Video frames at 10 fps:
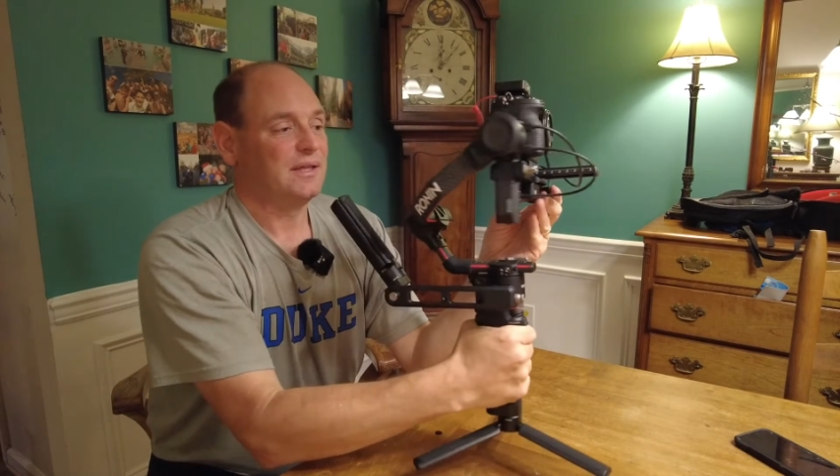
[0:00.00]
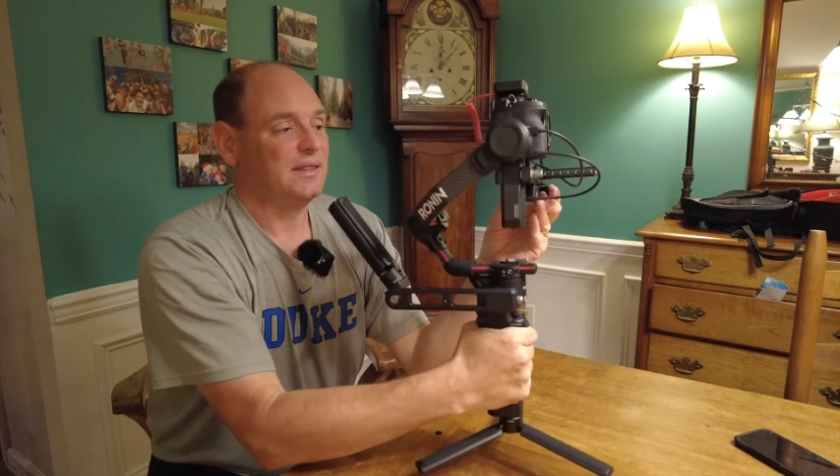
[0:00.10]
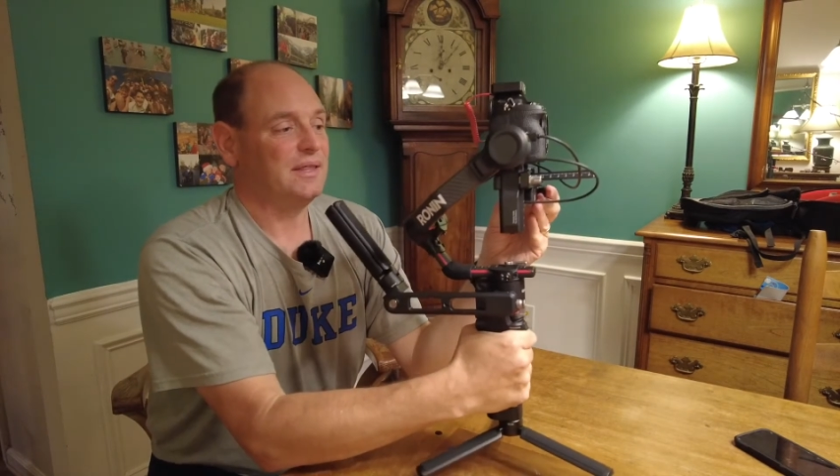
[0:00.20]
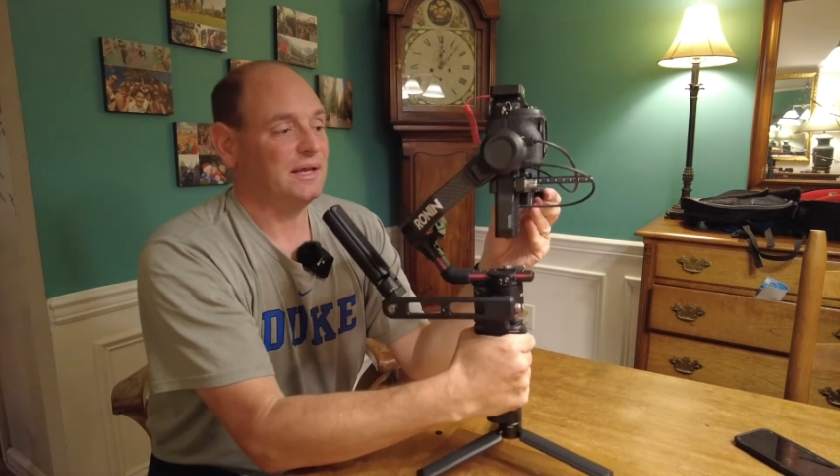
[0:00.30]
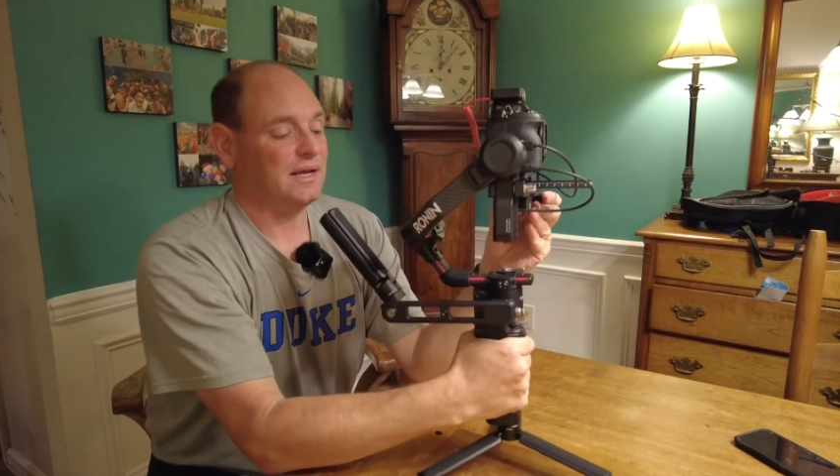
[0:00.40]

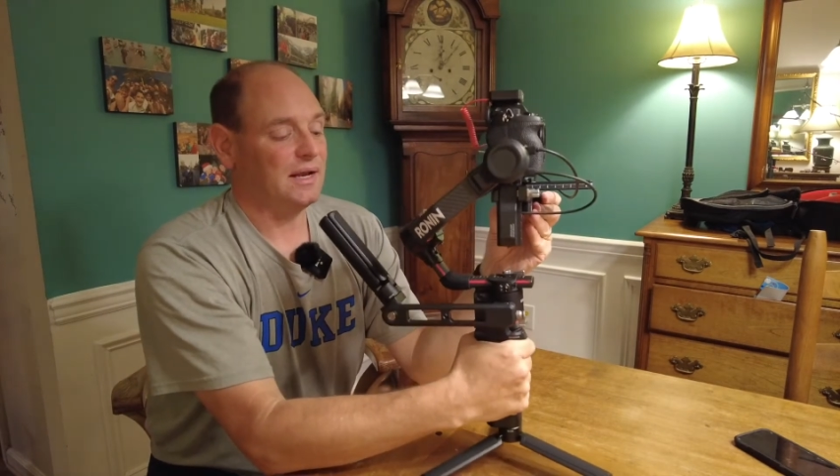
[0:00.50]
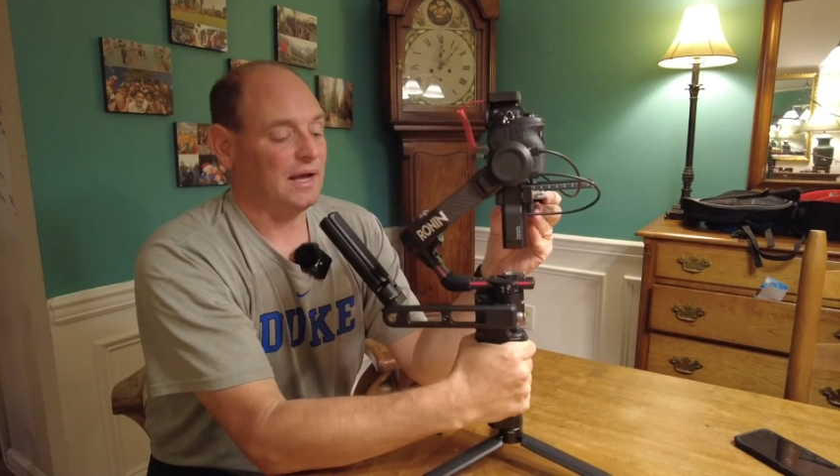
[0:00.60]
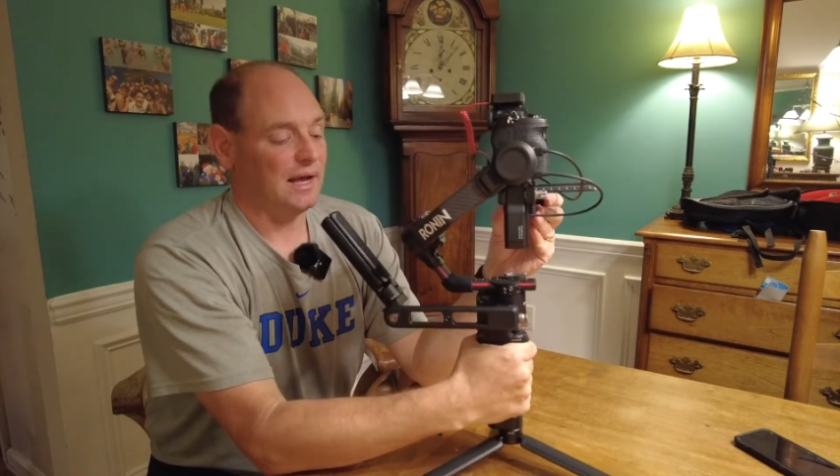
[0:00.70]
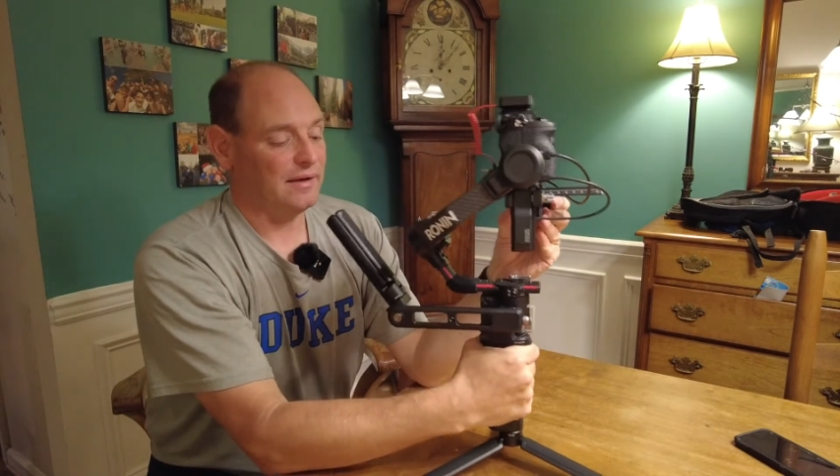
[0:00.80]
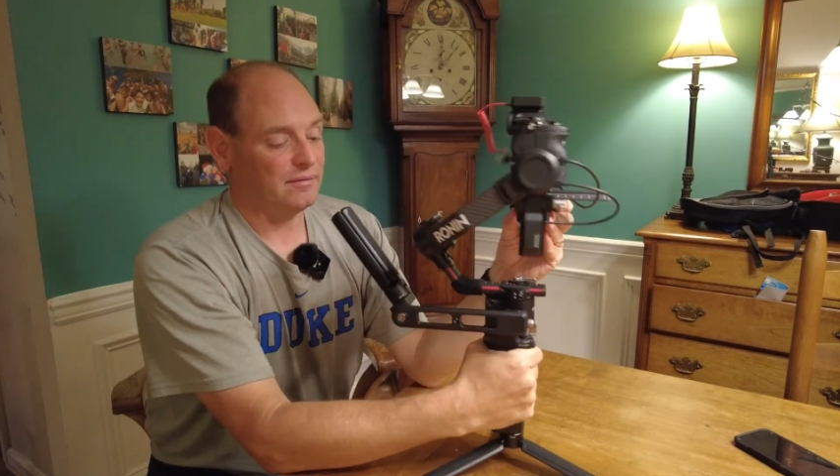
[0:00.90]
then
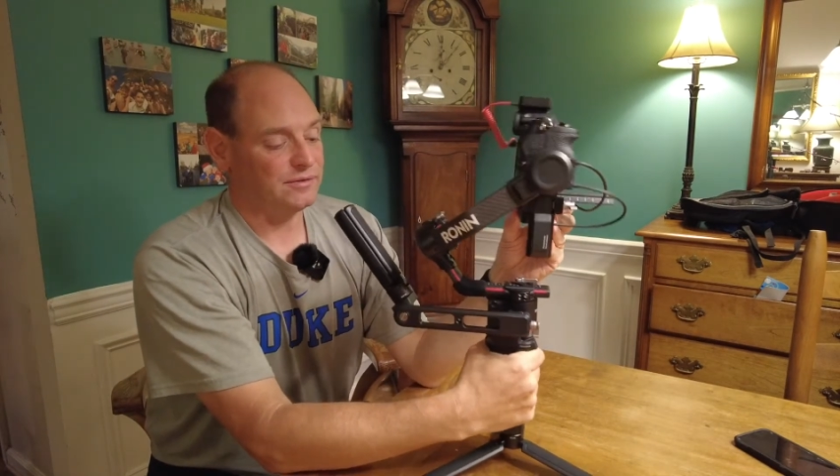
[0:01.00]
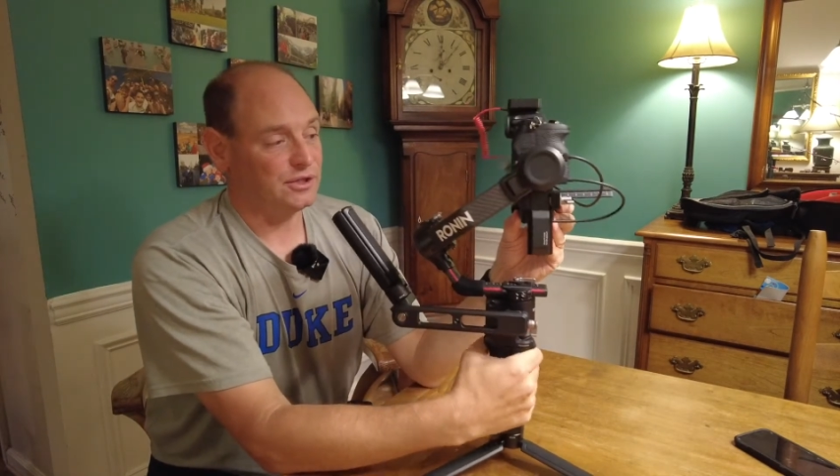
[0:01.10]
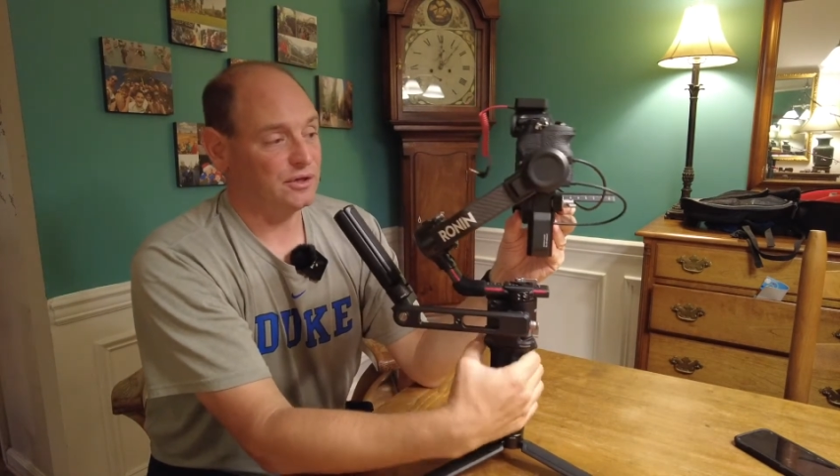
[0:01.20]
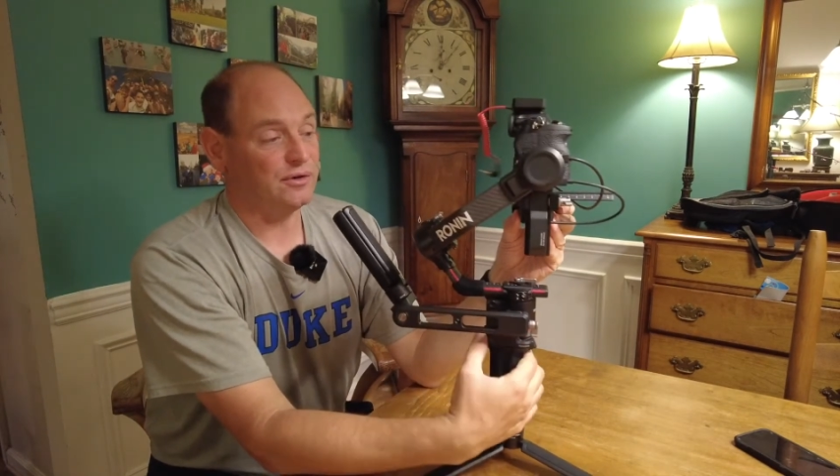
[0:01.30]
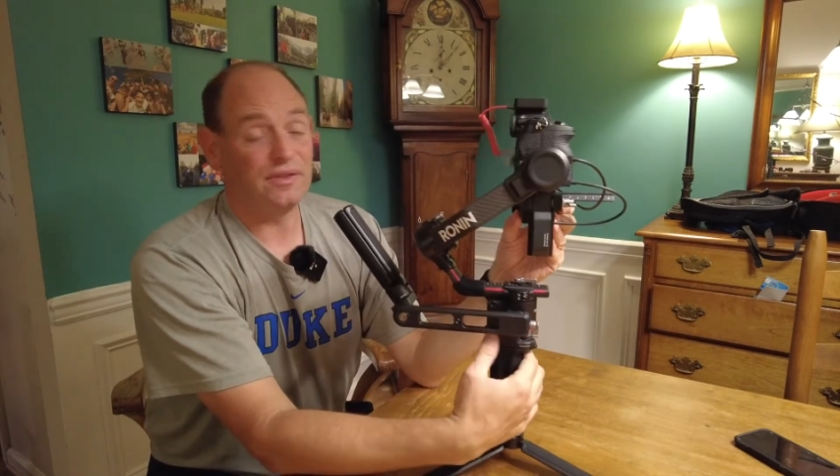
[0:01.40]
I will
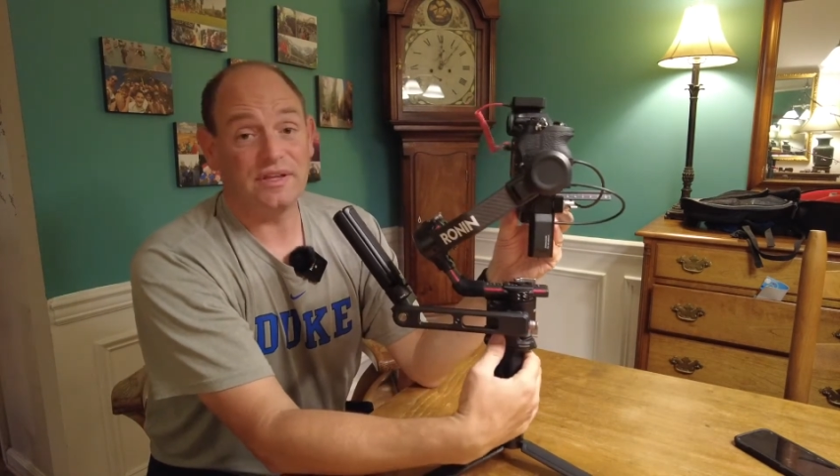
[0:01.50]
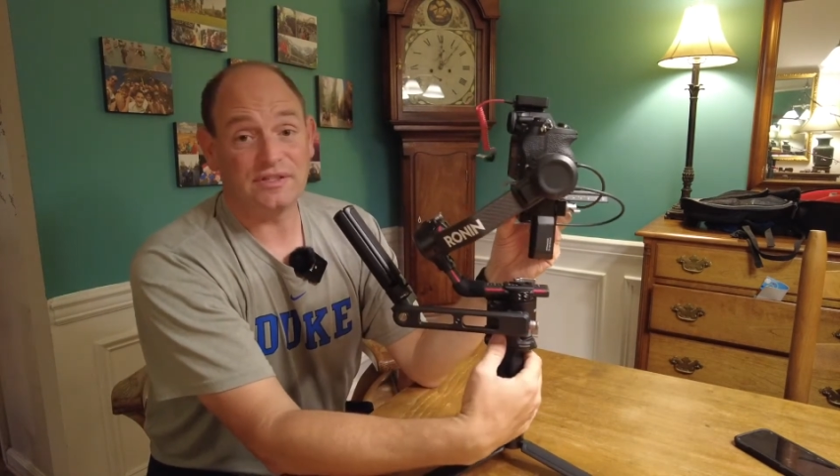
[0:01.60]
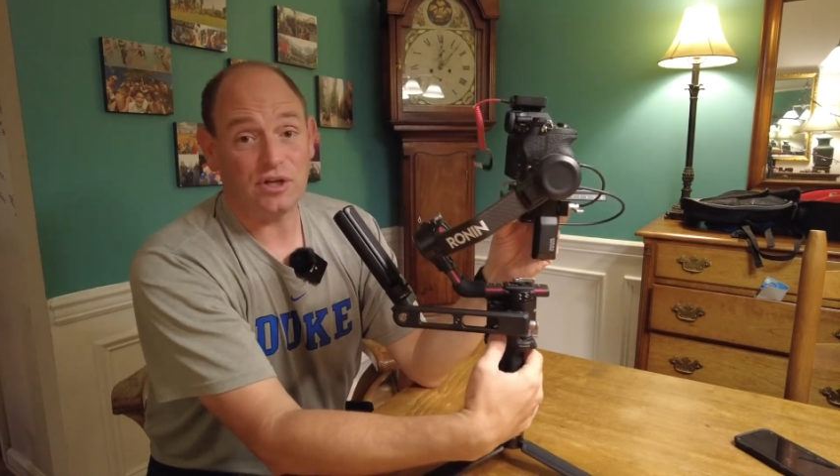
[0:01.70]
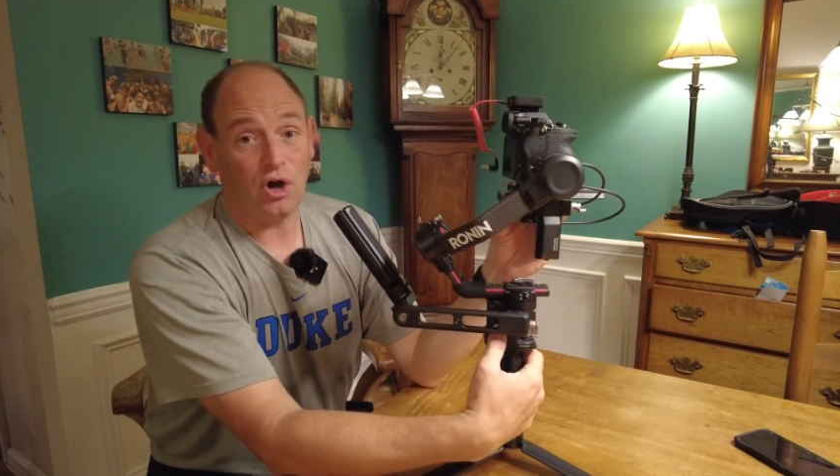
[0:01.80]
turn this